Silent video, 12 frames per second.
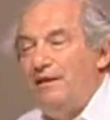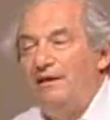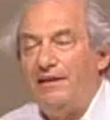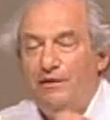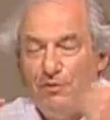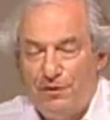
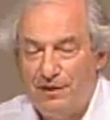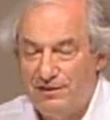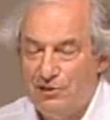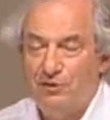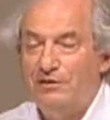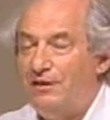dealing with
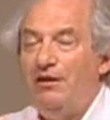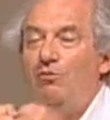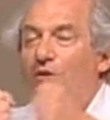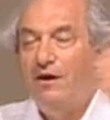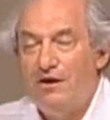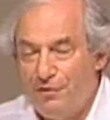uncertainty
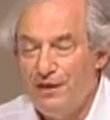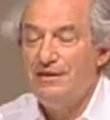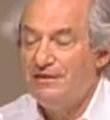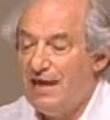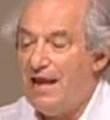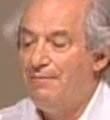where
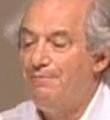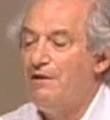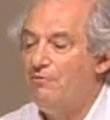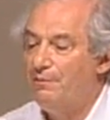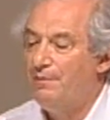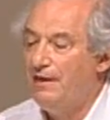things can't be
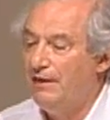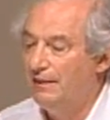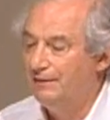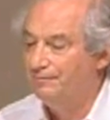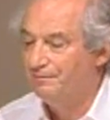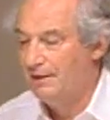
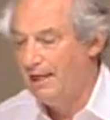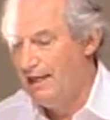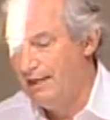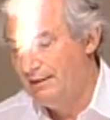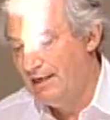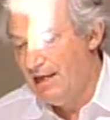repeated?
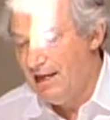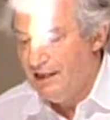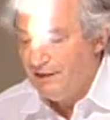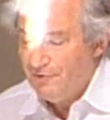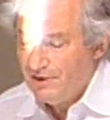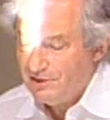And
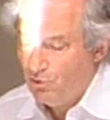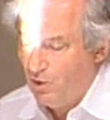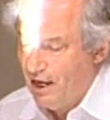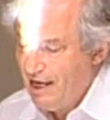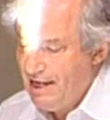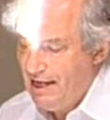there is a
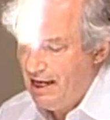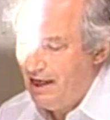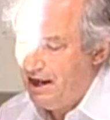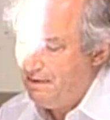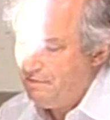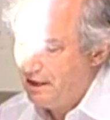way, and
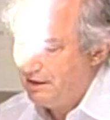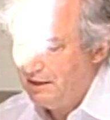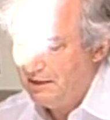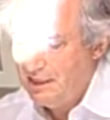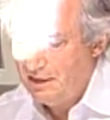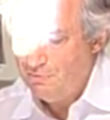I'm not going
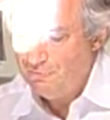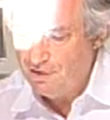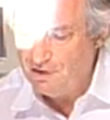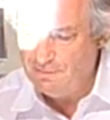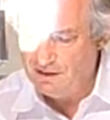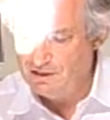to tell you
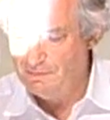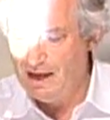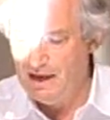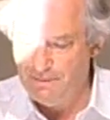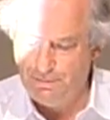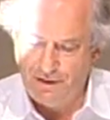very much
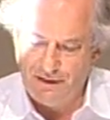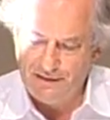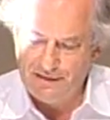about it, but at